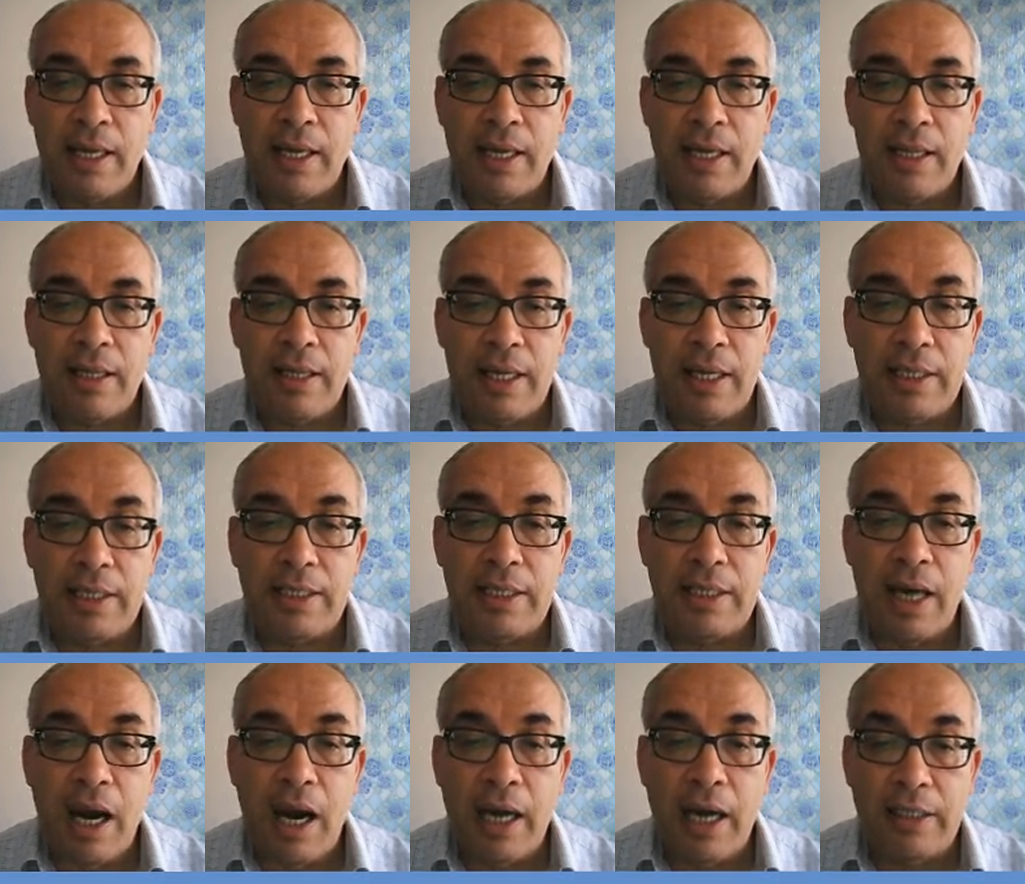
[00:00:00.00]
This
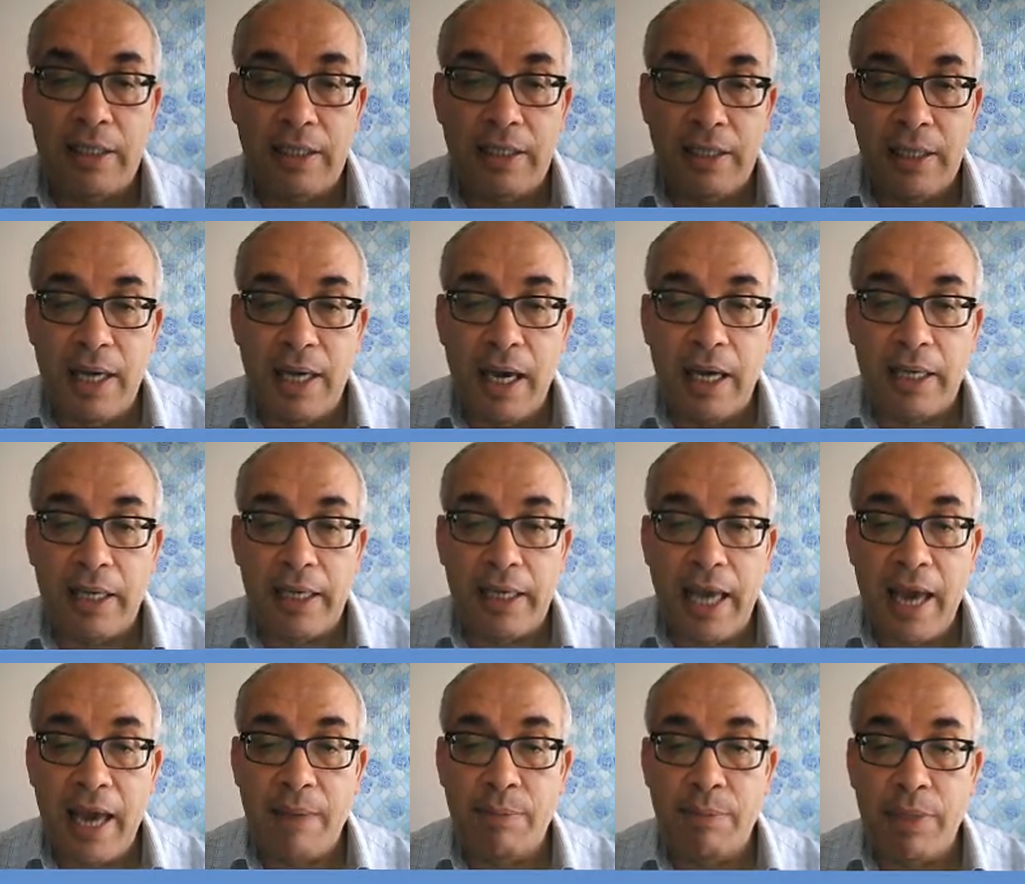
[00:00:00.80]
idea
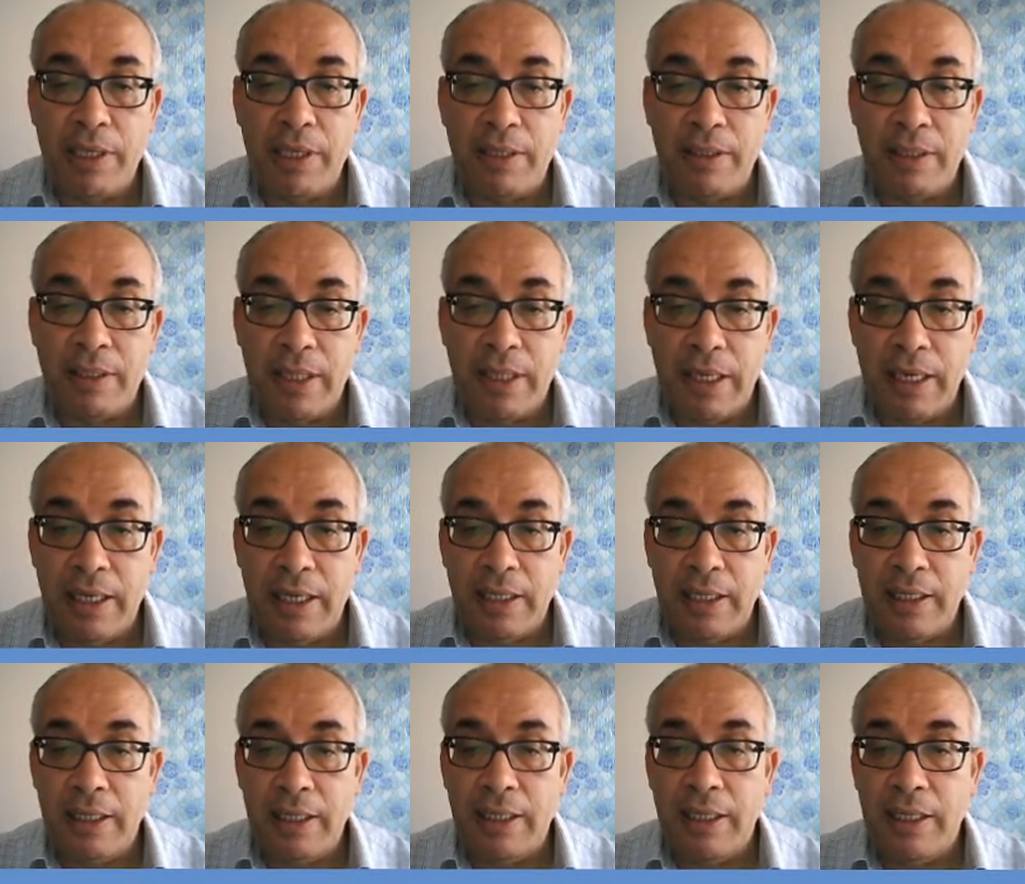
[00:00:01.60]
can be seen
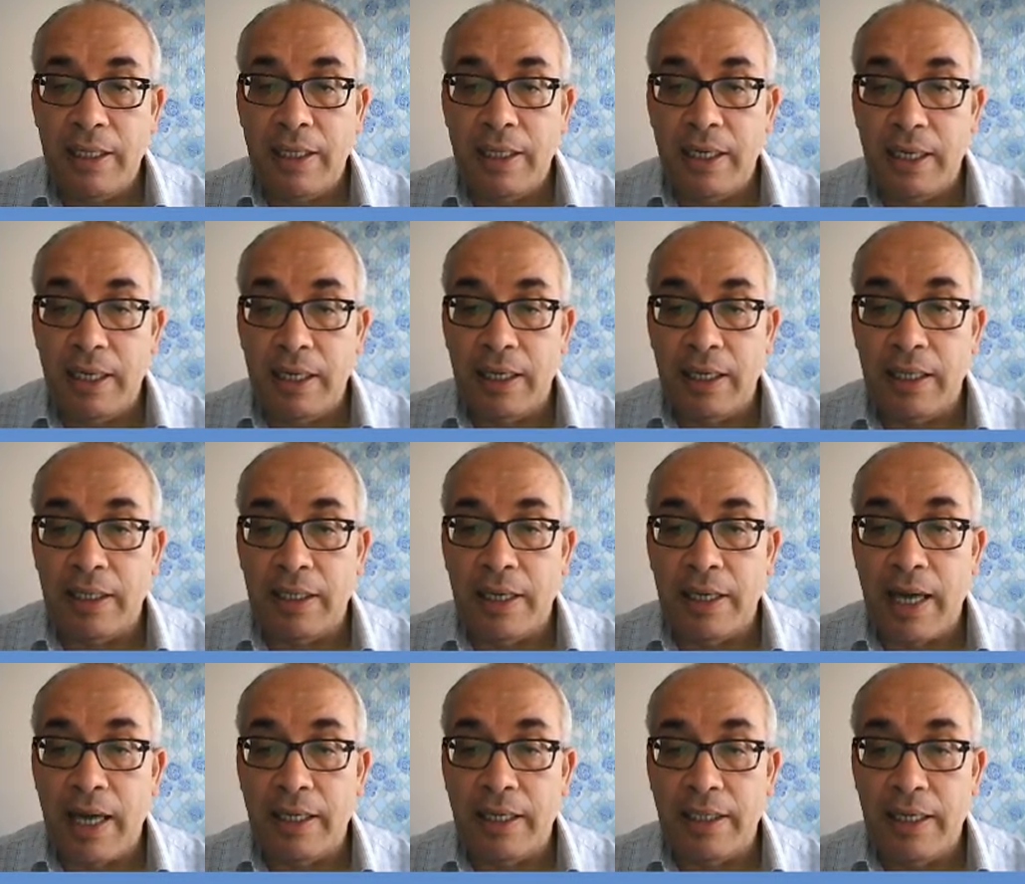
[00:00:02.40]
in
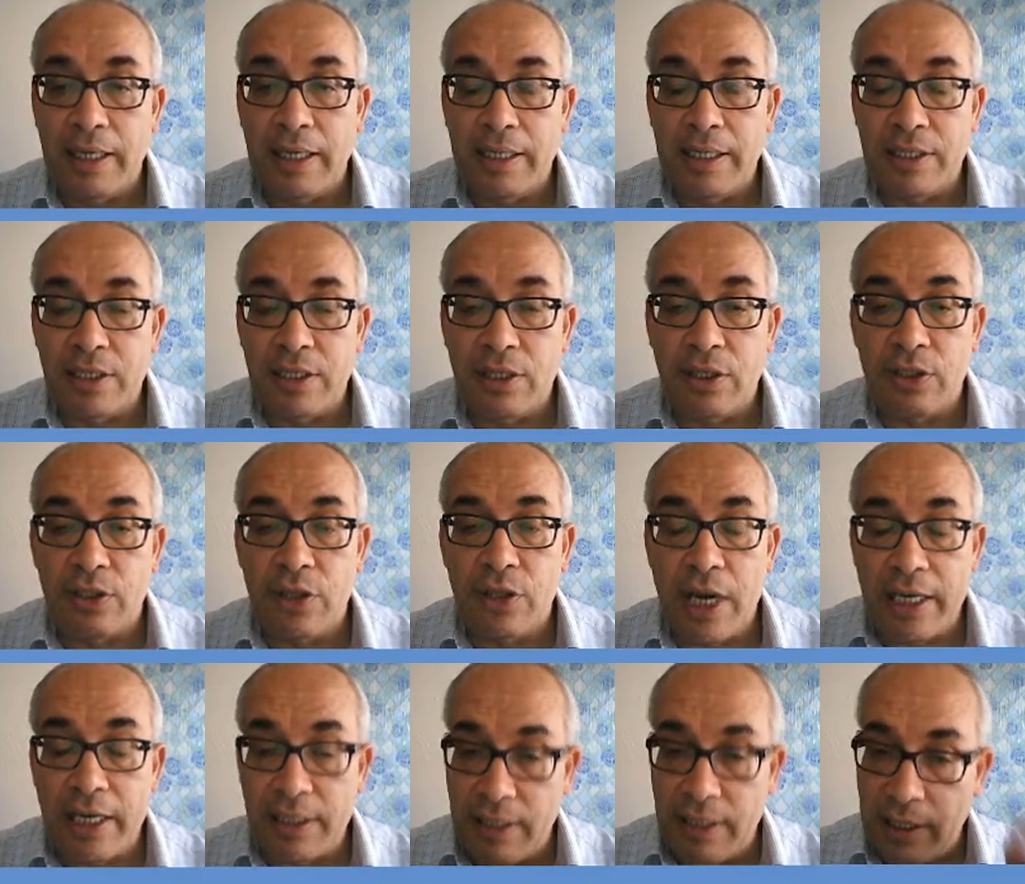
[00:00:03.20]
Gaida's
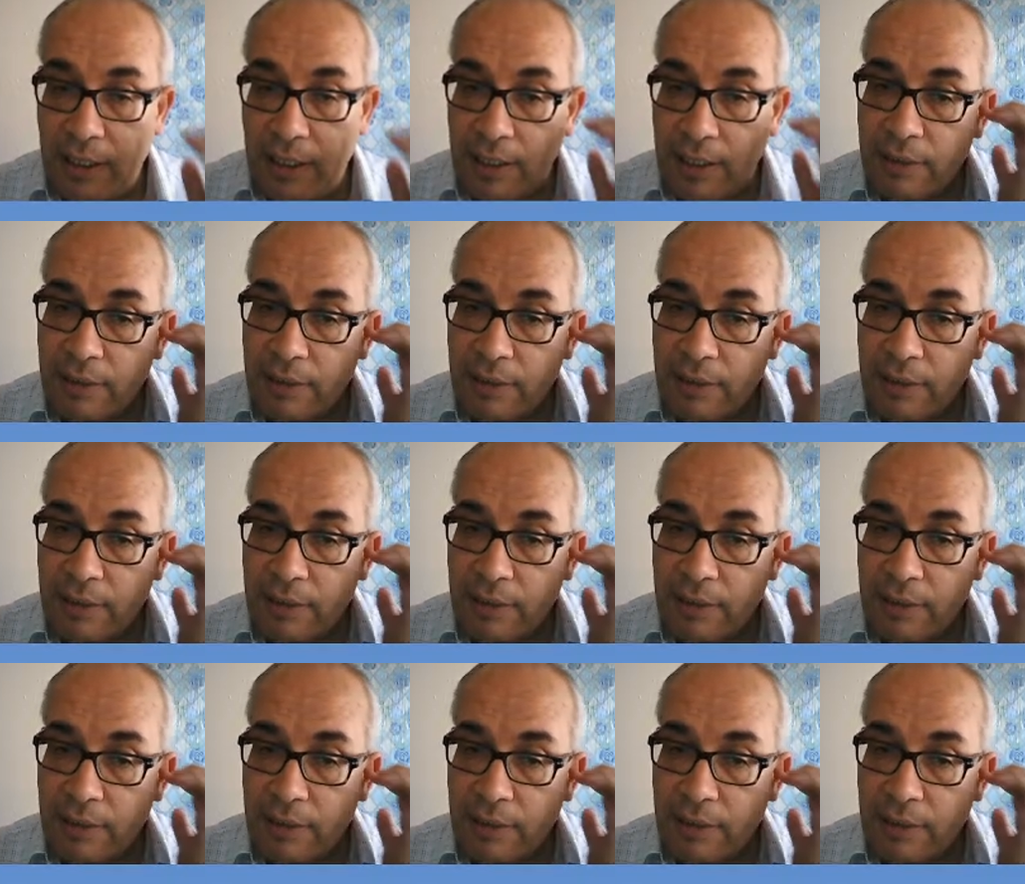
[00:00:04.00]
writing.